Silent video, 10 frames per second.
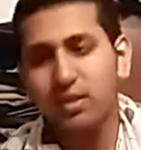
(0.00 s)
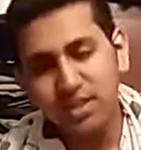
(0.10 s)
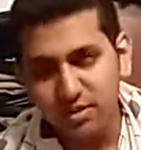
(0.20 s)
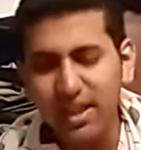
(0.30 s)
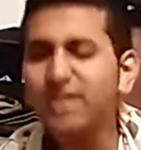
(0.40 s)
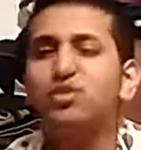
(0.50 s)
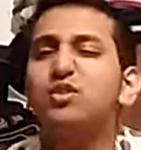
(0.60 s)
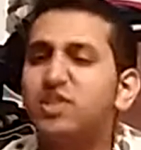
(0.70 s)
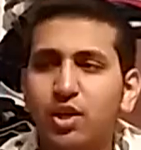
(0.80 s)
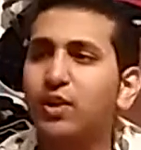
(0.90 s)

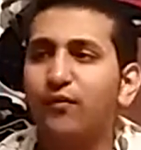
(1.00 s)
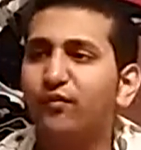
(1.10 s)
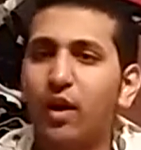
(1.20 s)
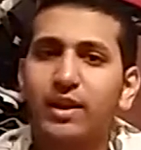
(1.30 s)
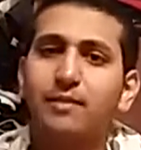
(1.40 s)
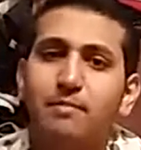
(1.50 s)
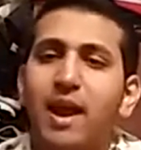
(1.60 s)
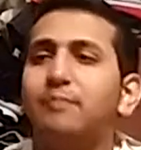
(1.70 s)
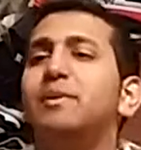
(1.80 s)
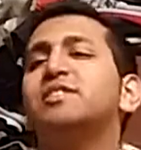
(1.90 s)
Lesnar's still a fucking man.